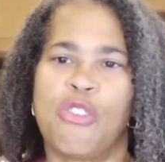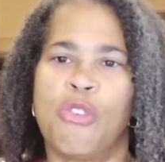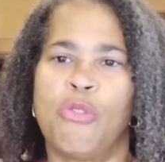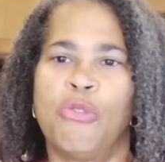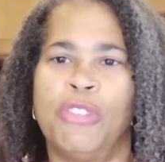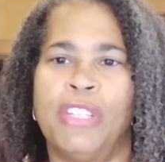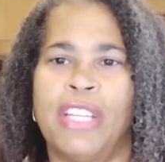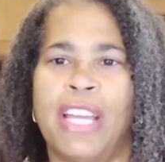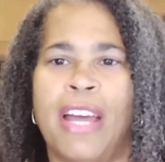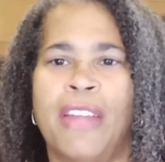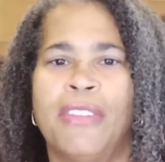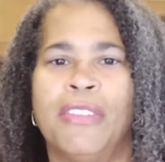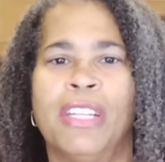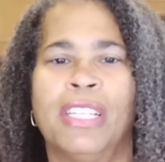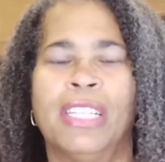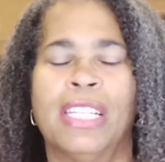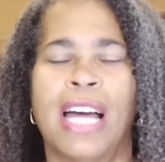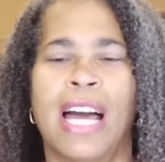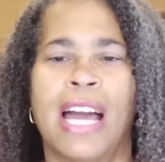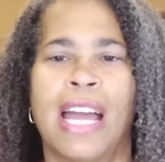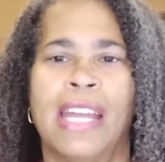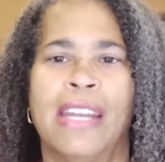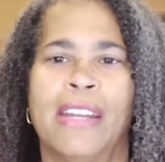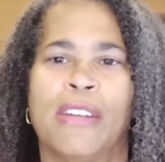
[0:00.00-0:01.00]
go down the
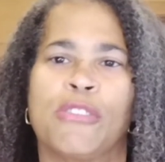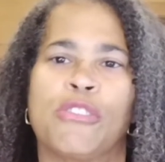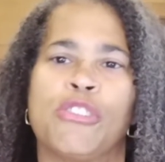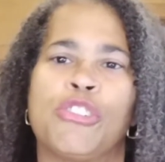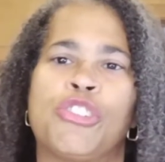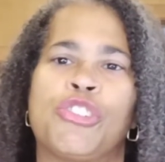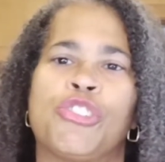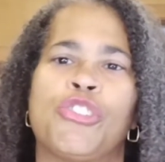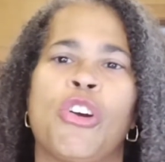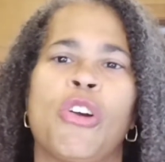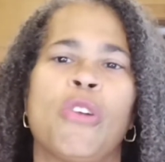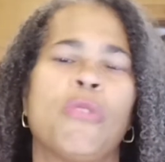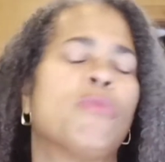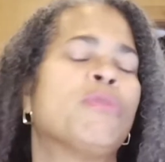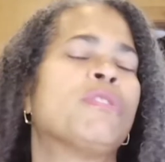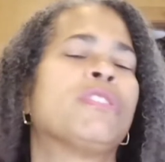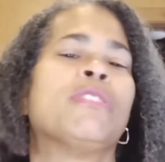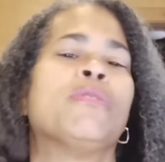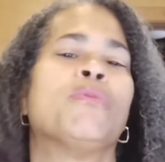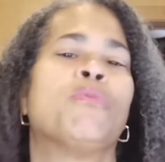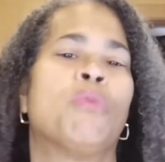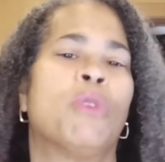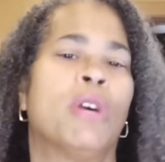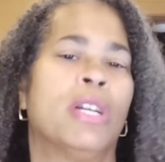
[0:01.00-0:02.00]
line. I'm going to start
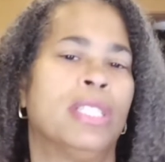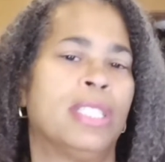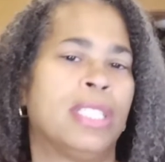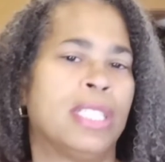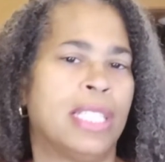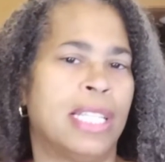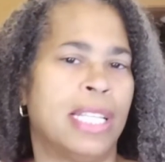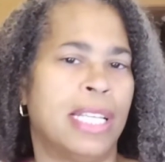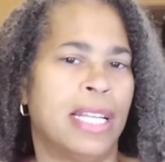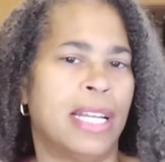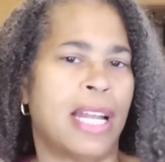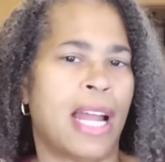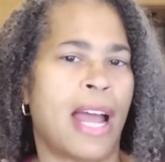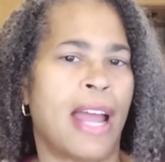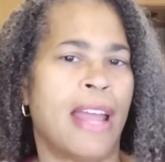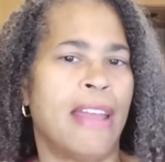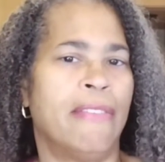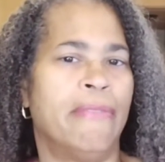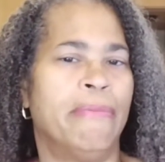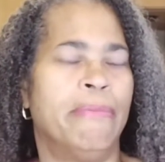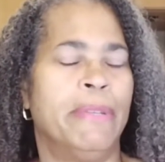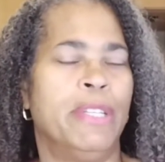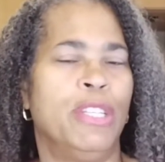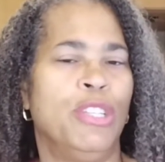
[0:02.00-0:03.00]
with the ones that I
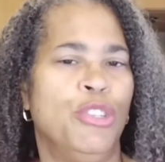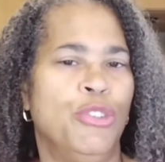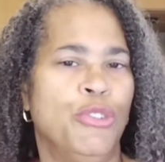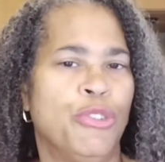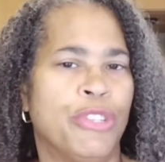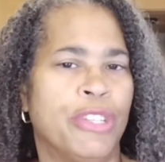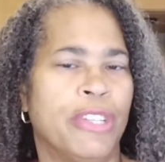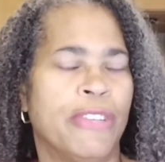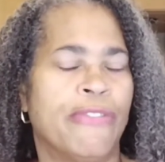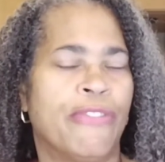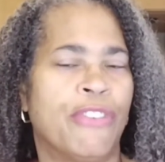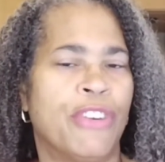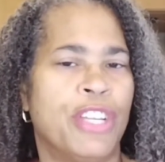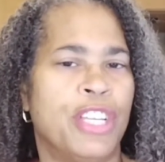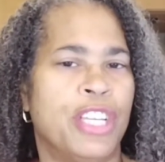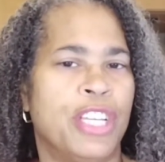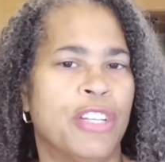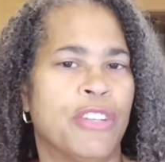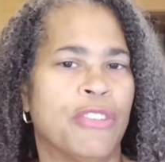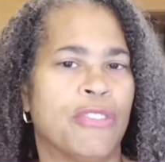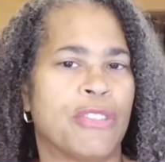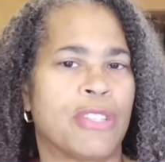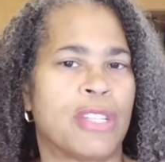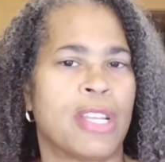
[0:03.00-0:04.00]
have been using for
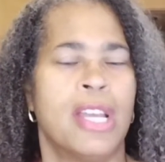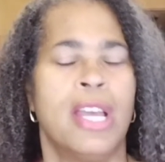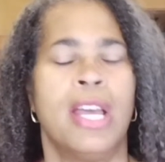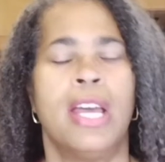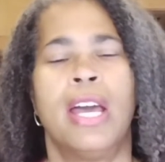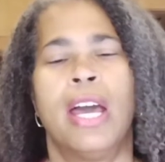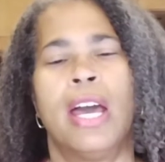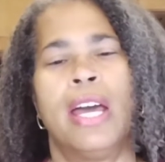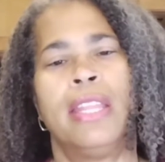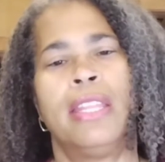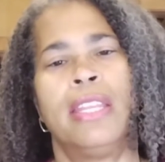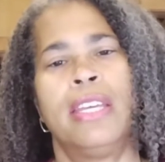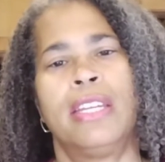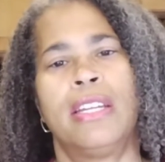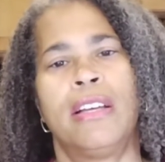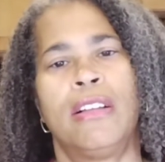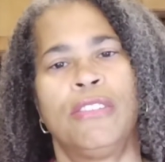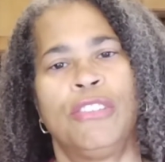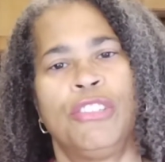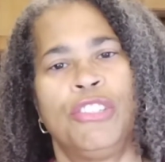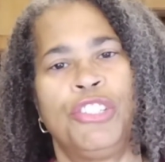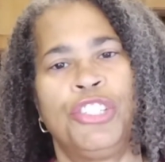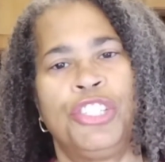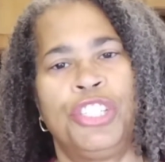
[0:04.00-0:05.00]
years, and then
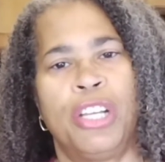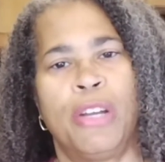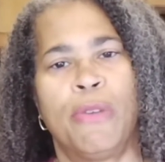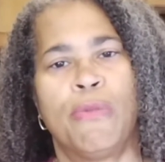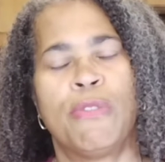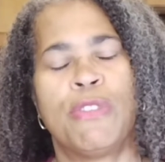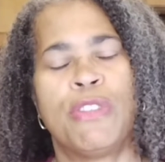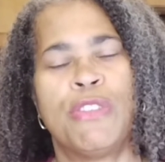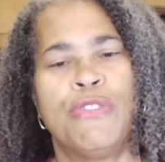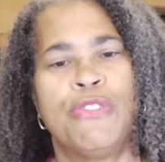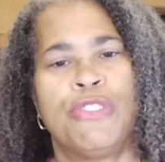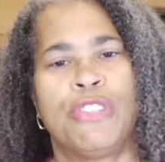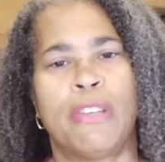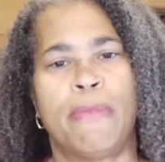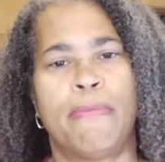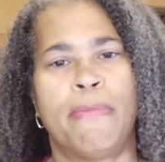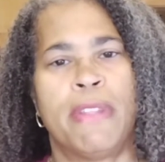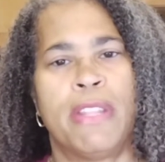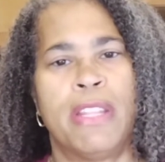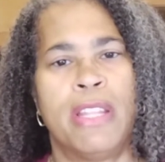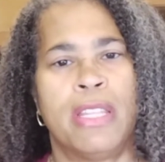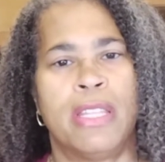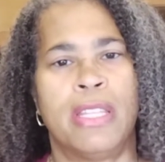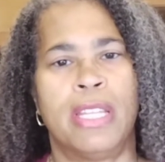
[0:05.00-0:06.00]
I'll just share with you
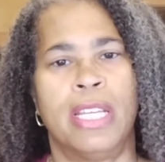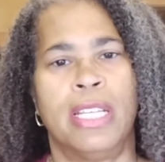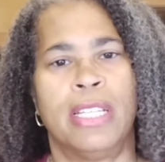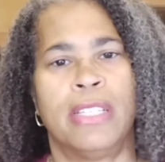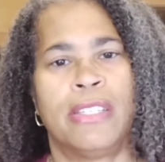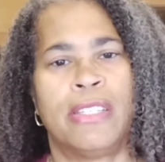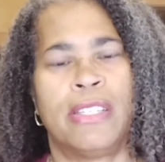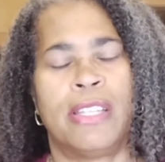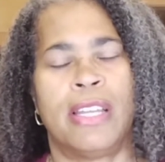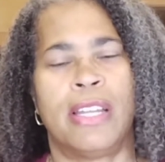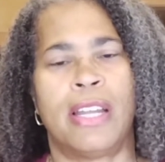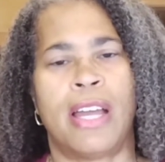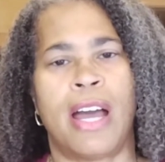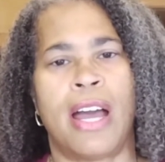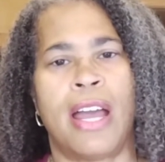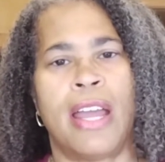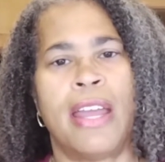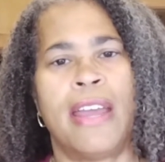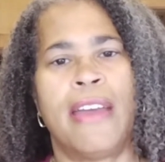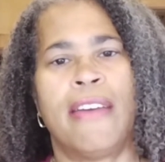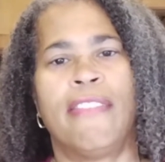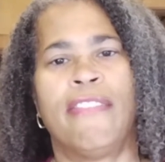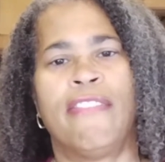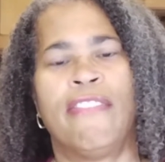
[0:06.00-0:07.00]
some of the things that
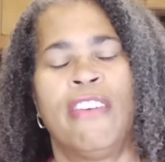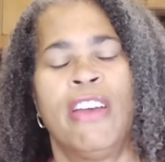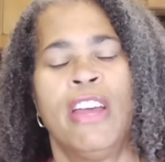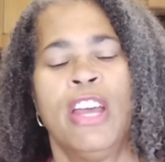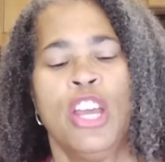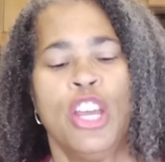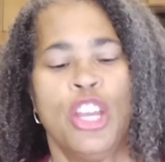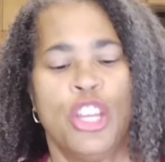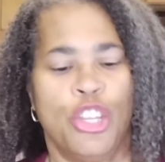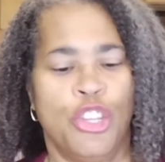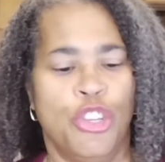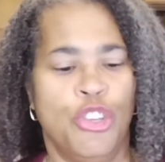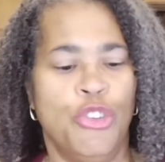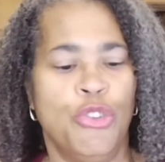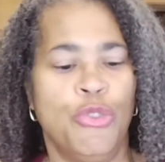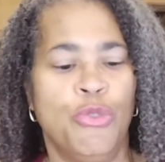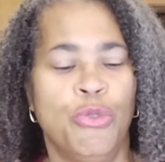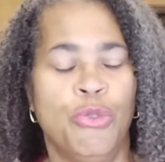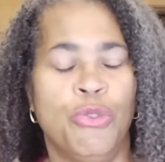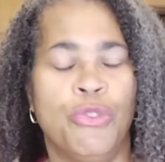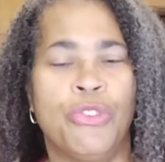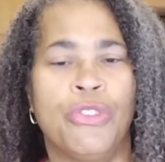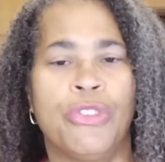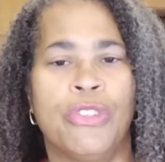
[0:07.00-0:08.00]
I have
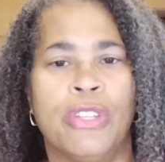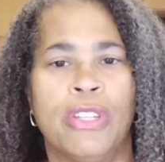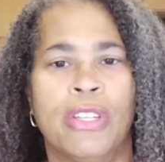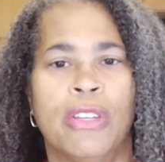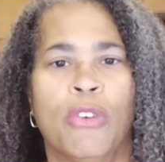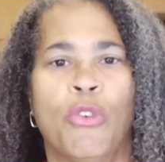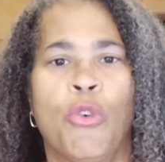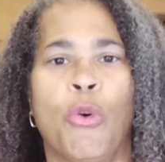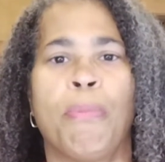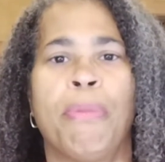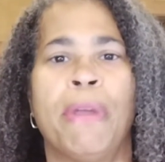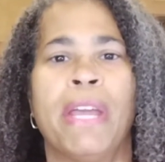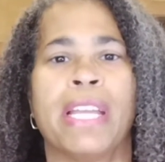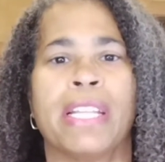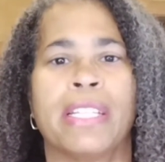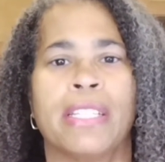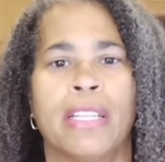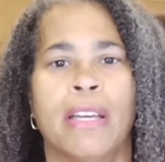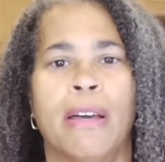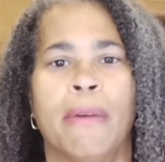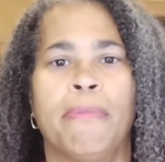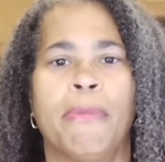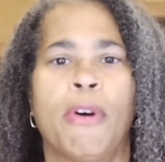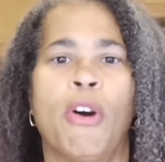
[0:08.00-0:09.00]
used or
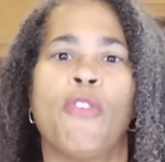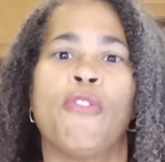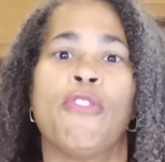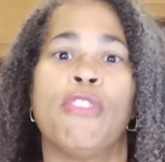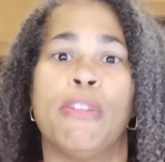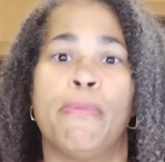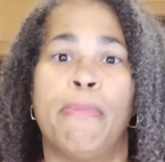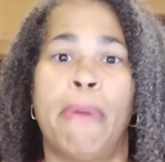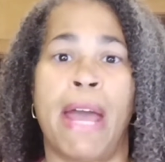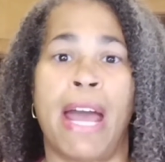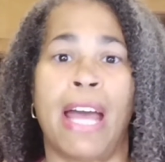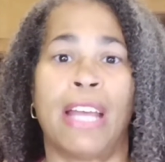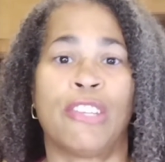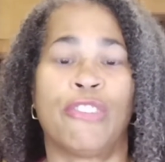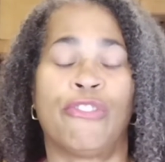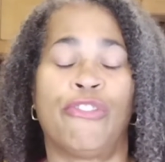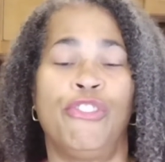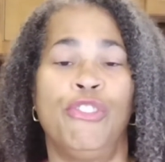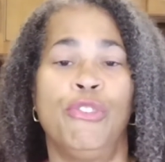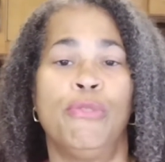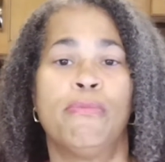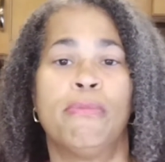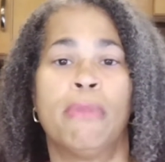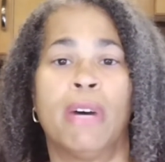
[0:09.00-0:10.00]
picked up over the
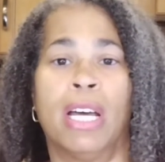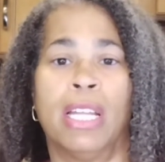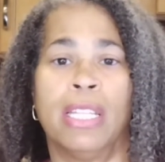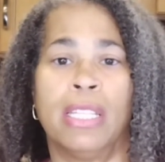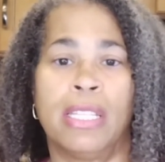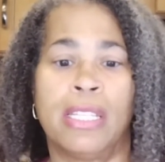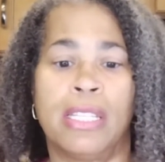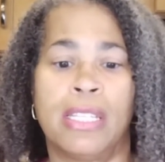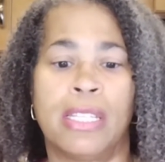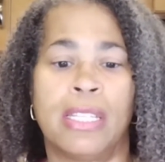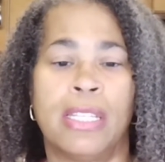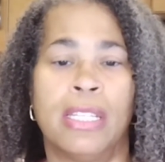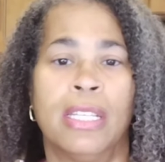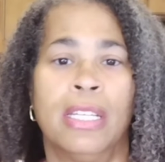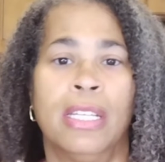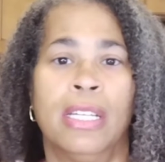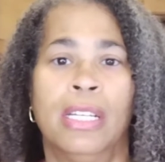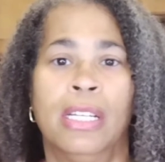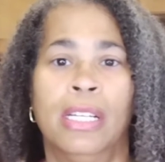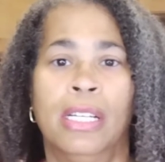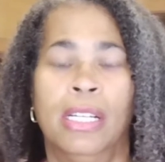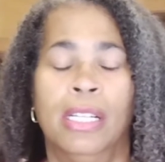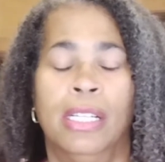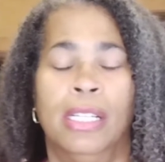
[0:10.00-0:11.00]
past few months
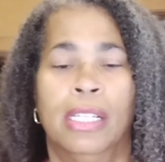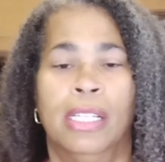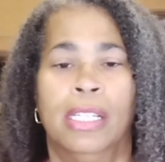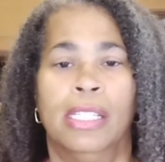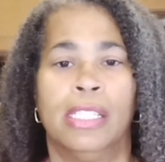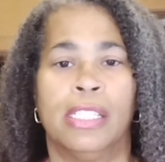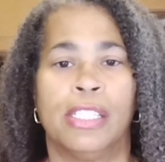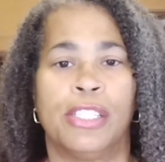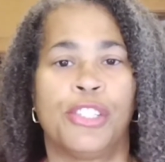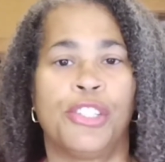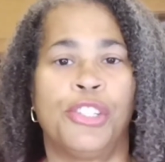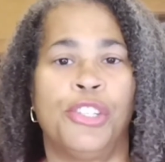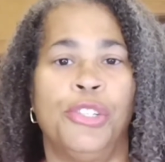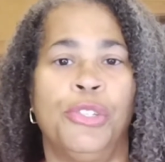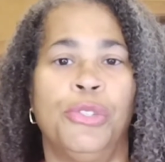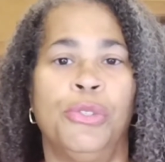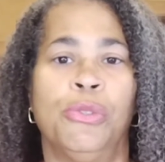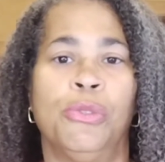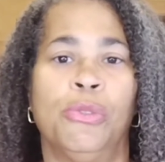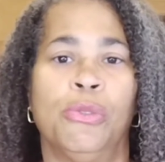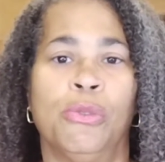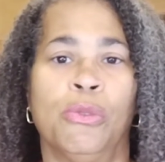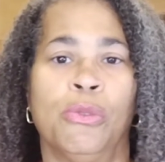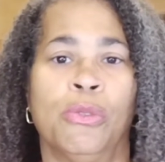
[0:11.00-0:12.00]

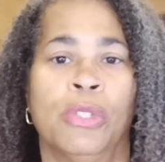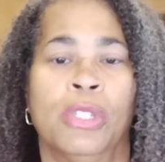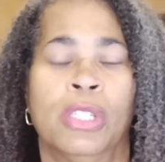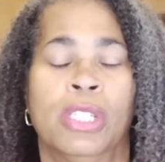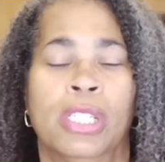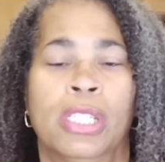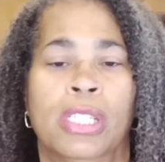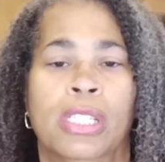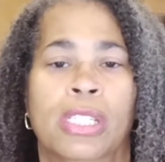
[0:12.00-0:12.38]
to,